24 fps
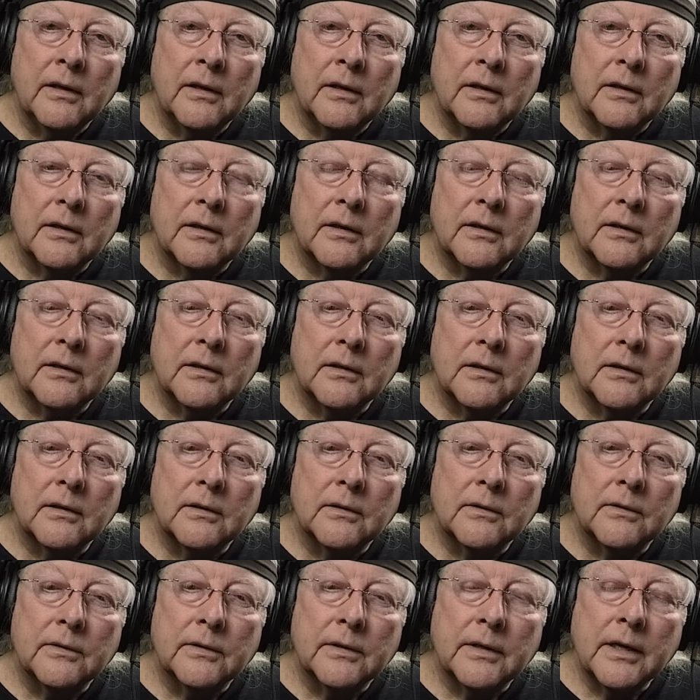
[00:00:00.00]

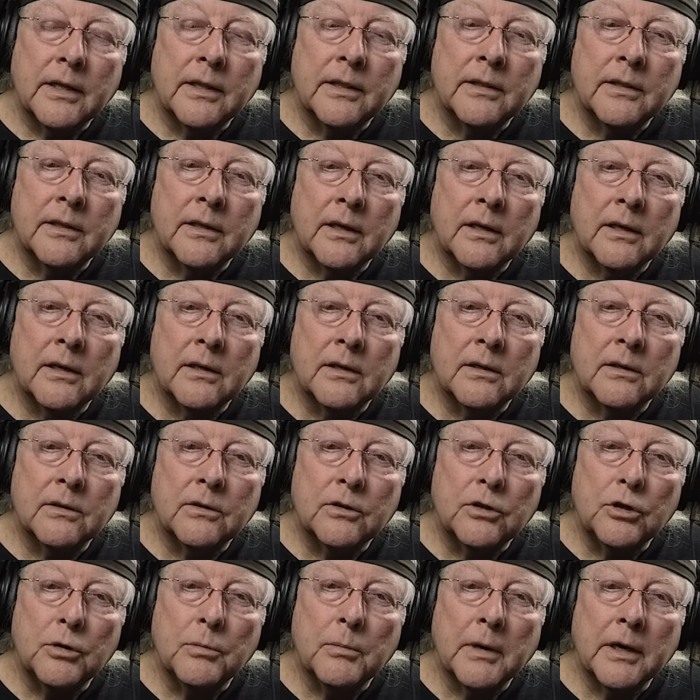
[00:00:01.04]
and then
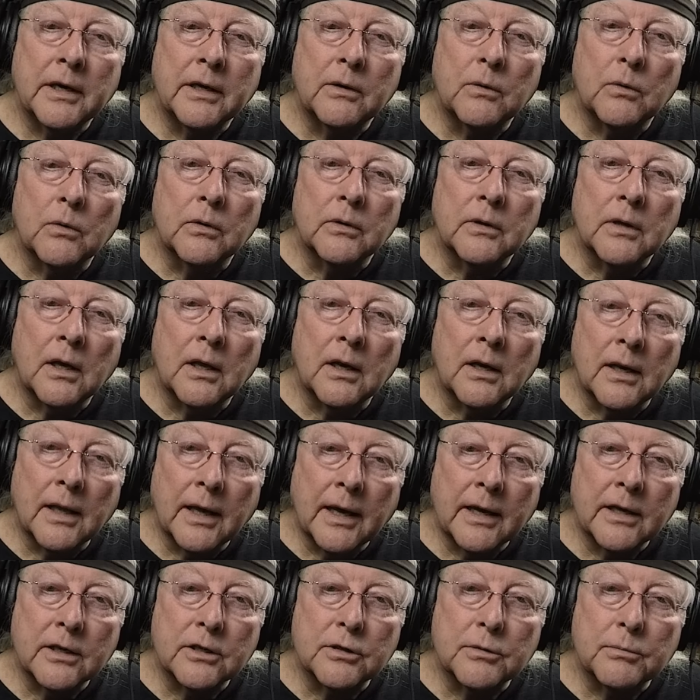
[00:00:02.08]
you make a
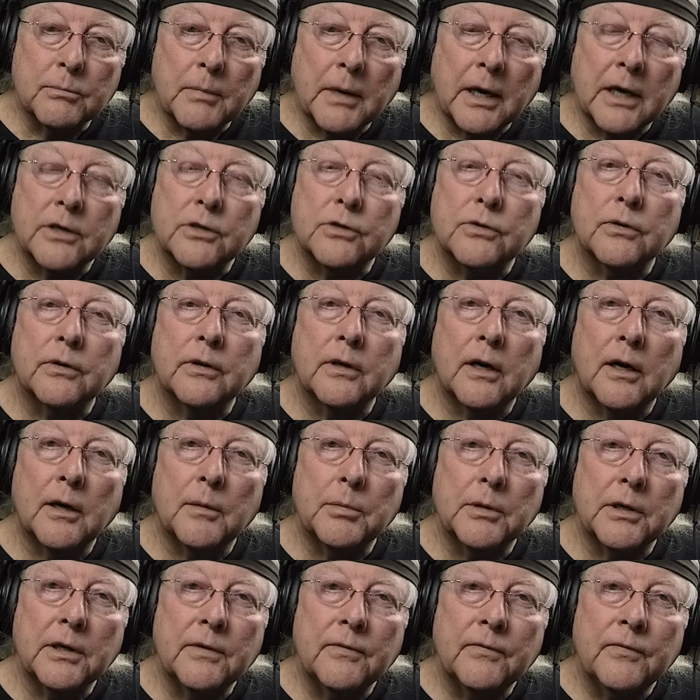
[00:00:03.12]
last master
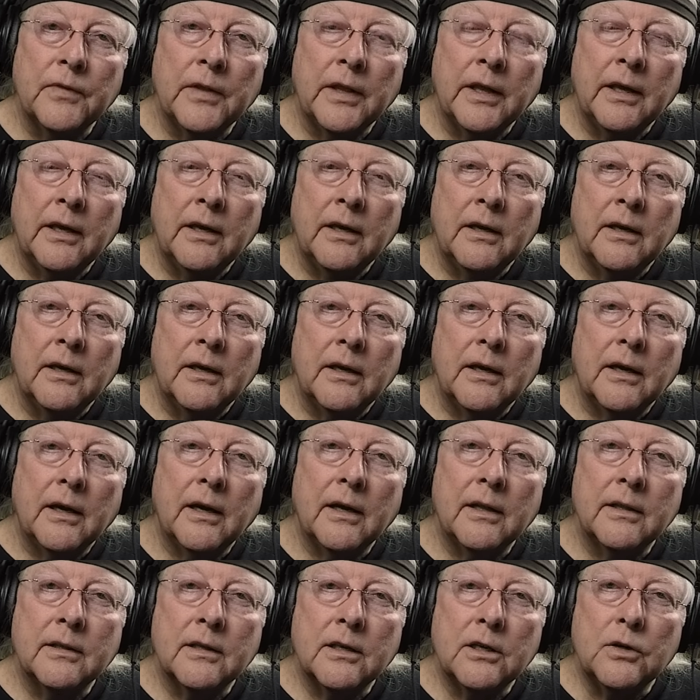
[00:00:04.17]
copy,
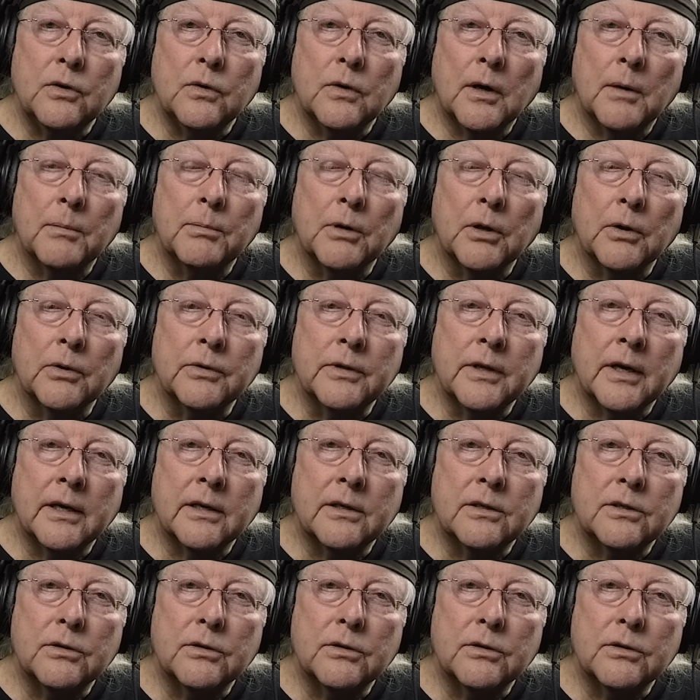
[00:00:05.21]
and then you upload that to